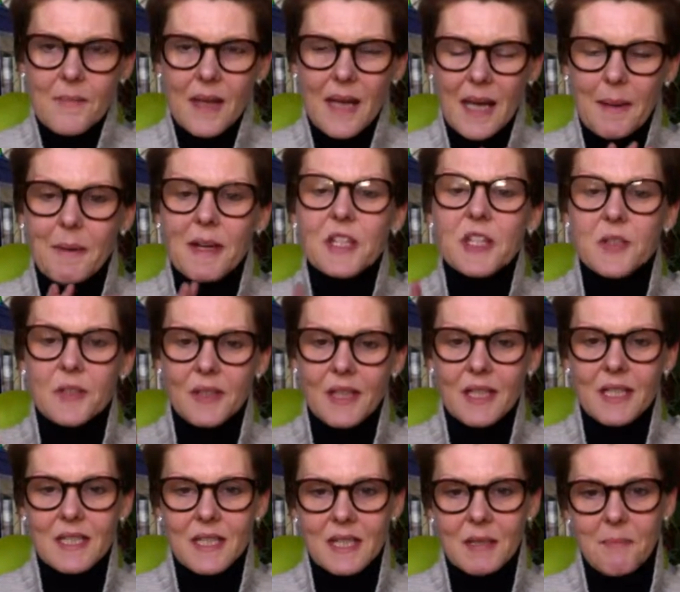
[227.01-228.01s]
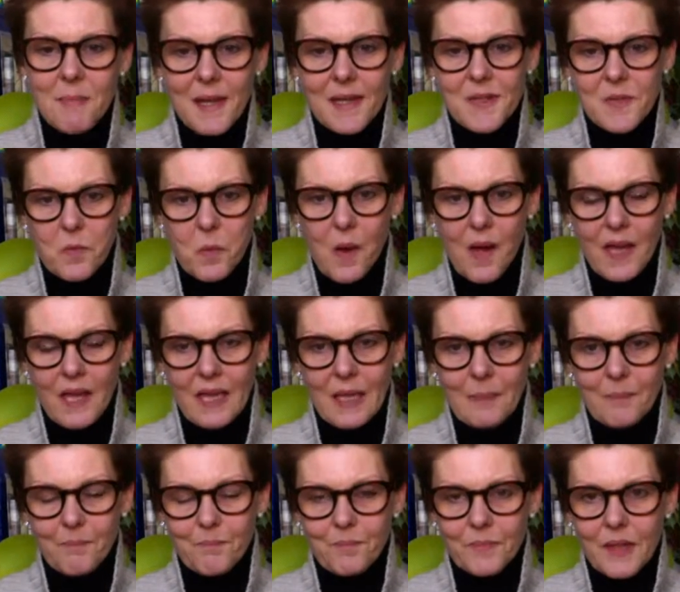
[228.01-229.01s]
Am I doing it in the best way?
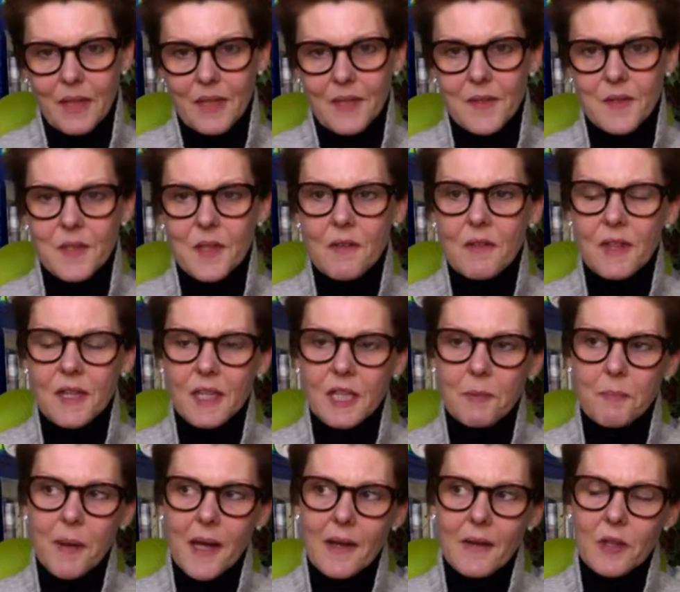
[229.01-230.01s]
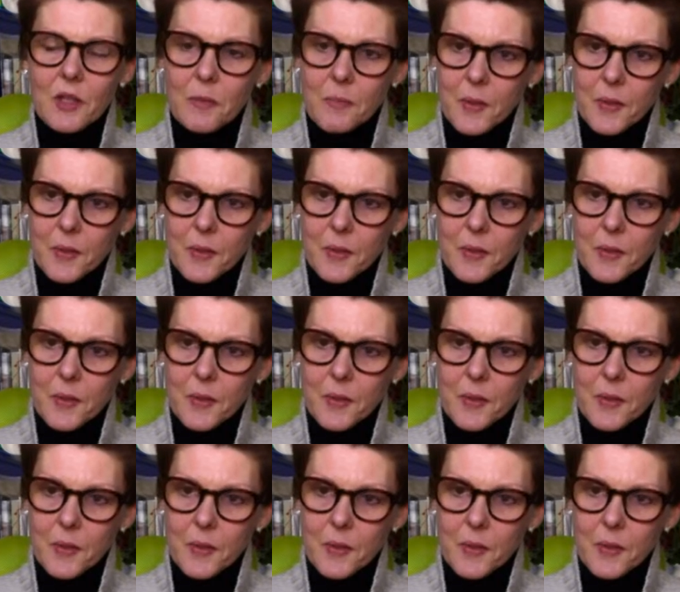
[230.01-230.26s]
So think about your